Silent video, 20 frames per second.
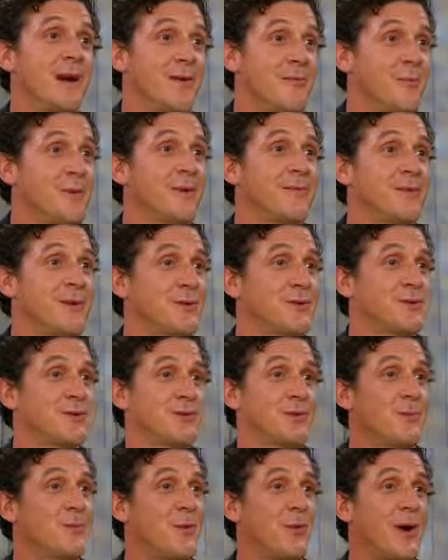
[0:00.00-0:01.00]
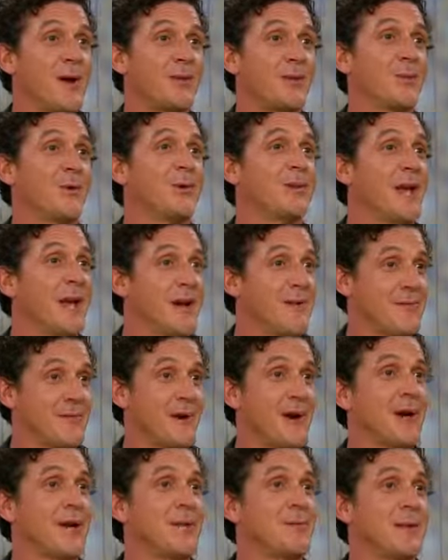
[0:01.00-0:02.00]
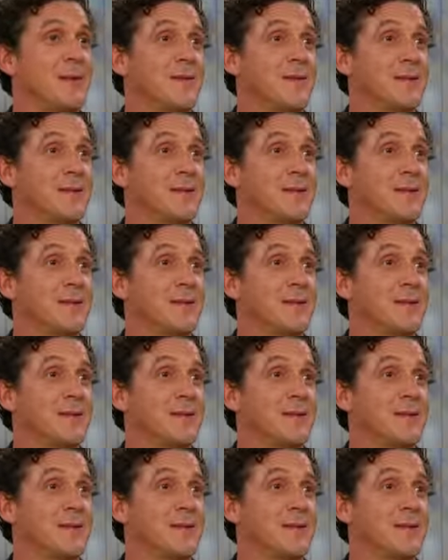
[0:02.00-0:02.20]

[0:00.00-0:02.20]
government officials from around the world have documented